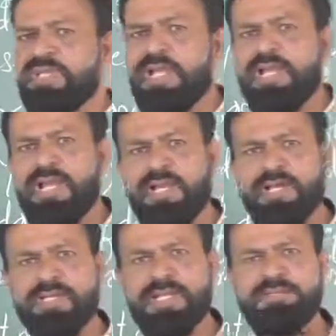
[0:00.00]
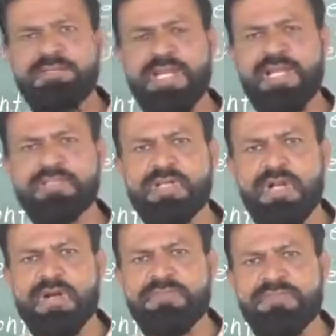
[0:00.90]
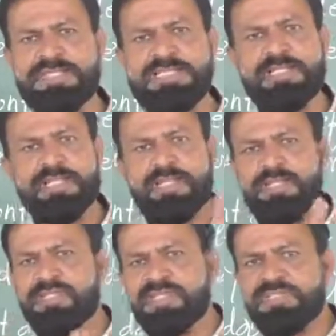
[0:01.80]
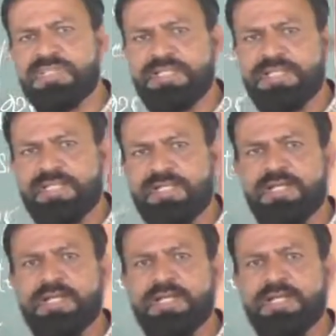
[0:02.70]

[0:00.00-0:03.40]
I arrived at the office yesterday,